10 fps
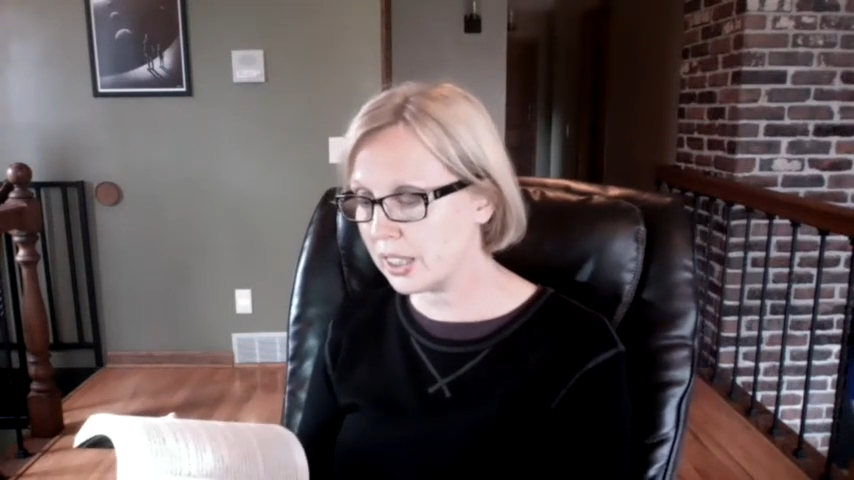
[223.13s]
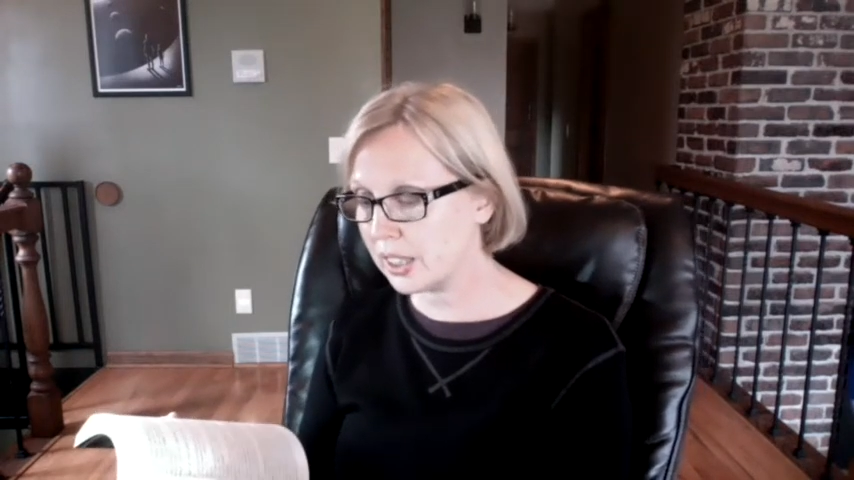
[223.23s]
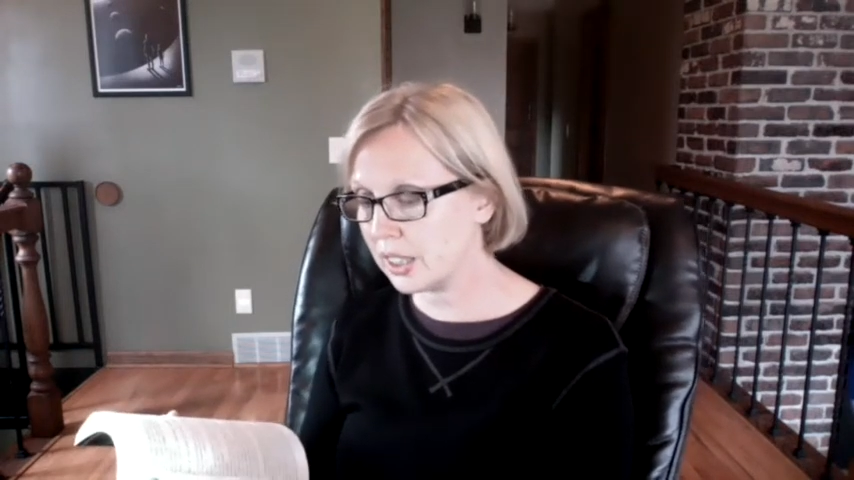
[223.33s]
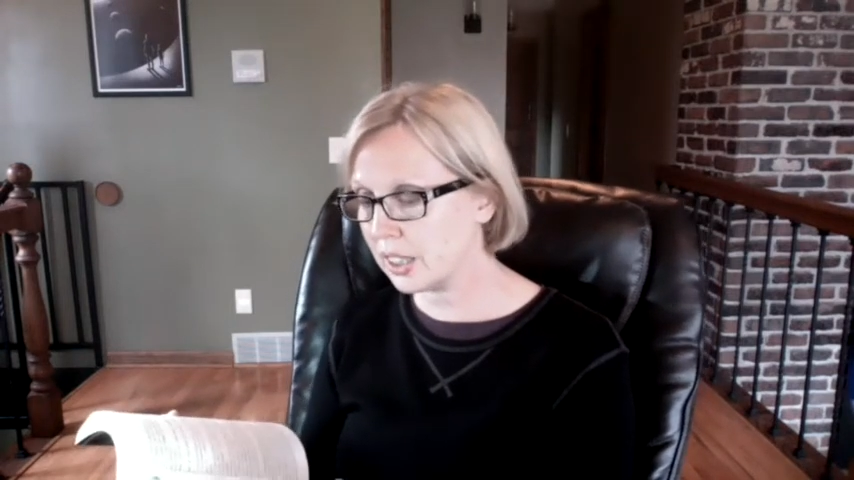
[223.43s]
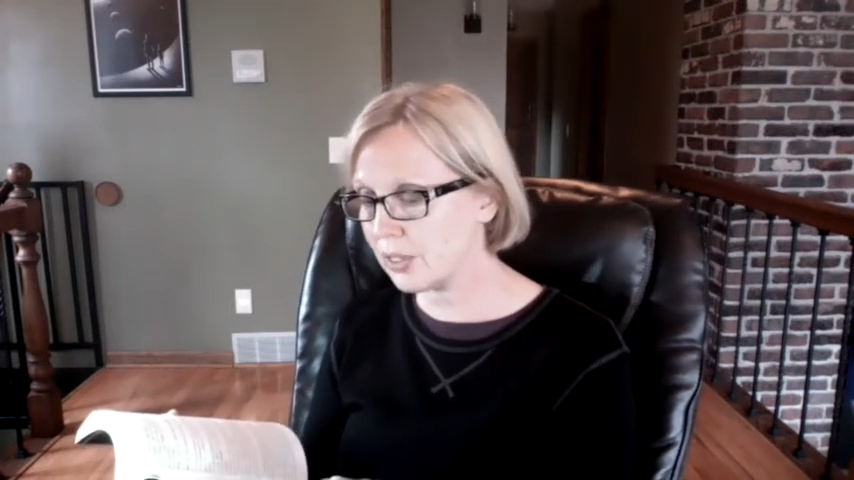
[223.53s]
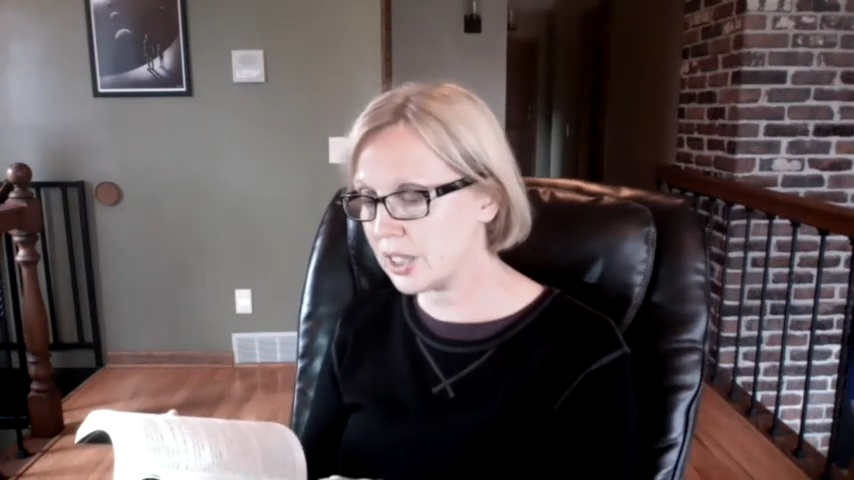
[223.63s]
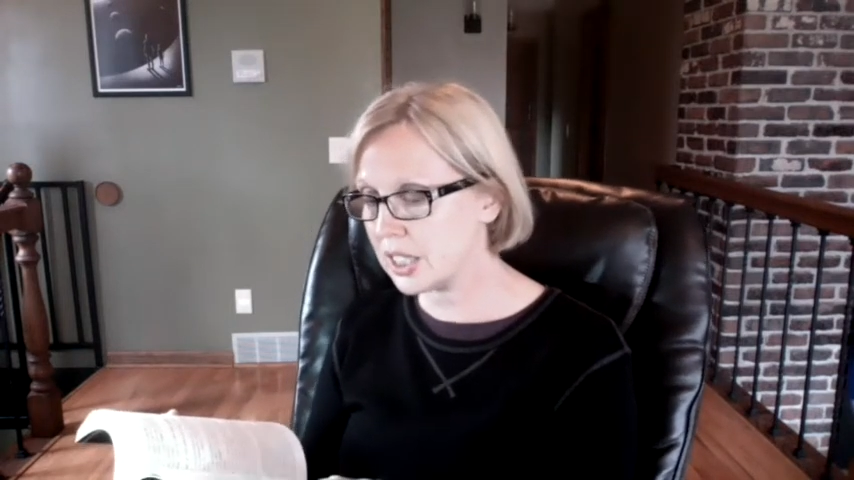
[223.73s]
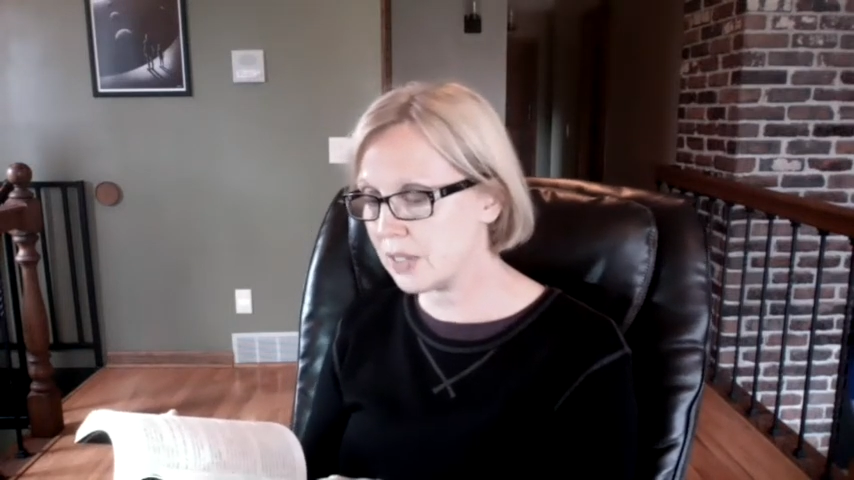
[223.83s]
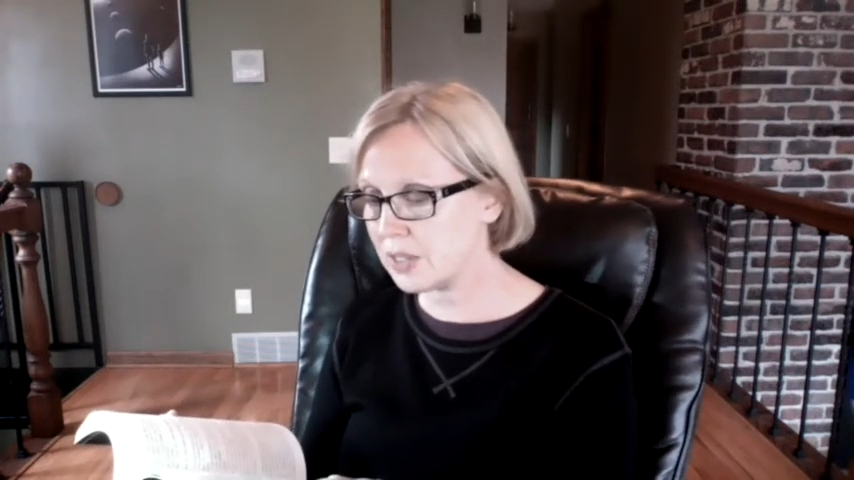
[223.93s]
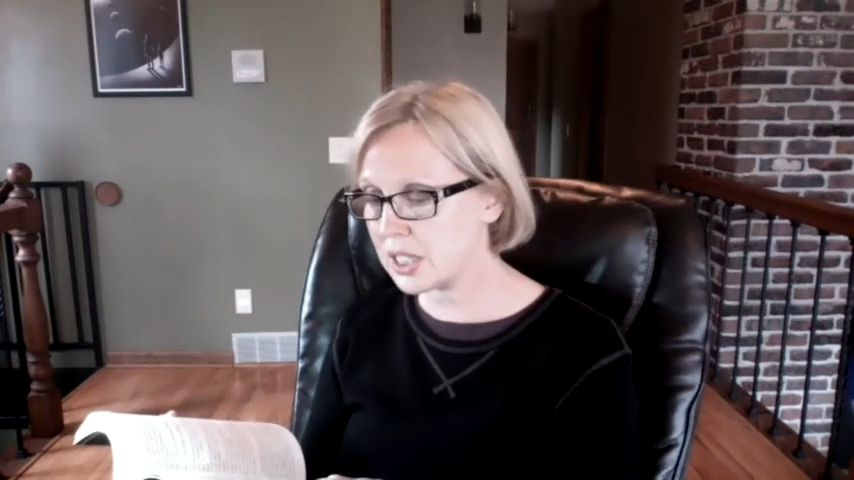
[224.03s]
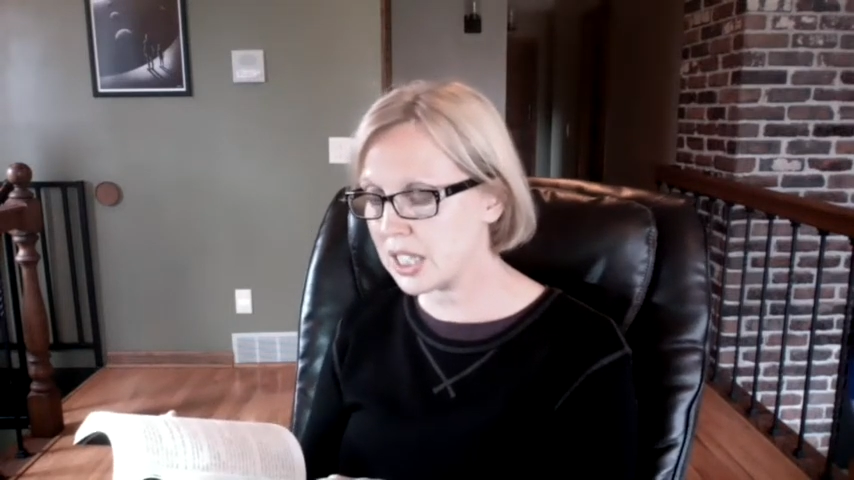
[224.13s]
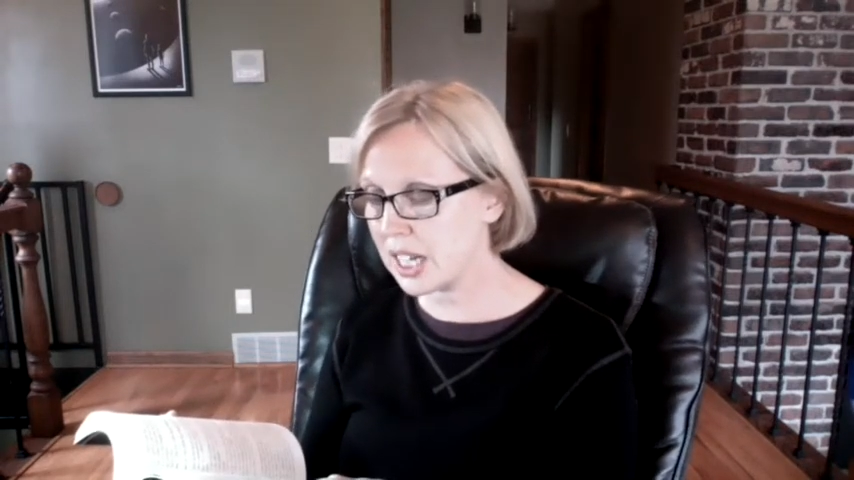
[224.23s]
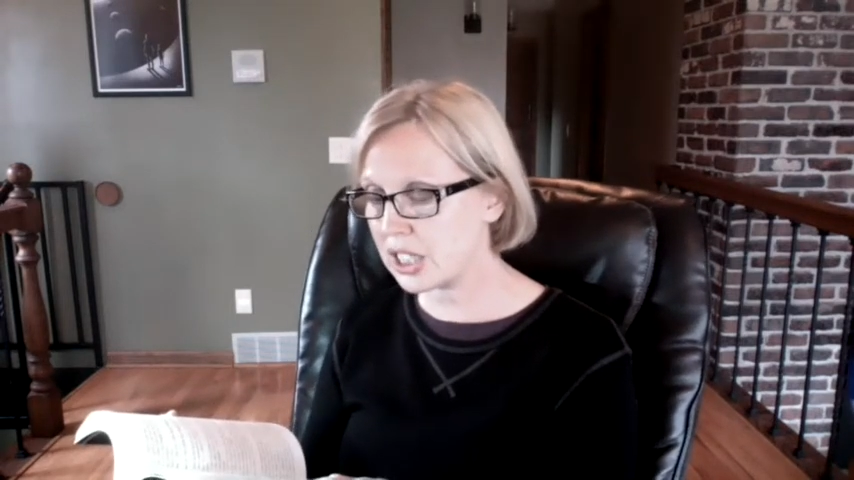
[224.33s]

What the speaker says: he received a status